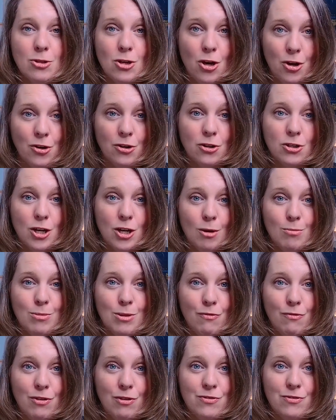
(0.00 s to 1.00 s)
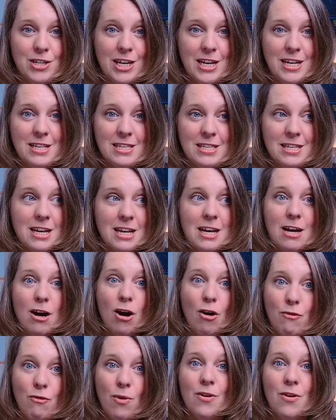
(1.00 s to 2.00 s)
on October the 15th
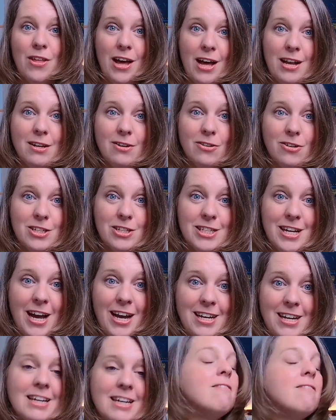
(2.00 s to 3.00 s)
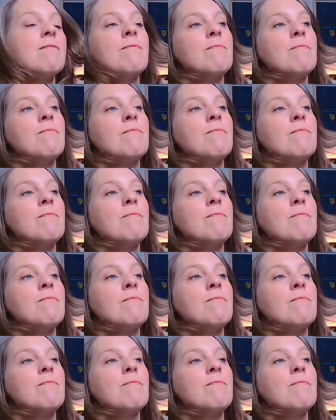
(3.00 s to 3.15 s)
of what that looks like.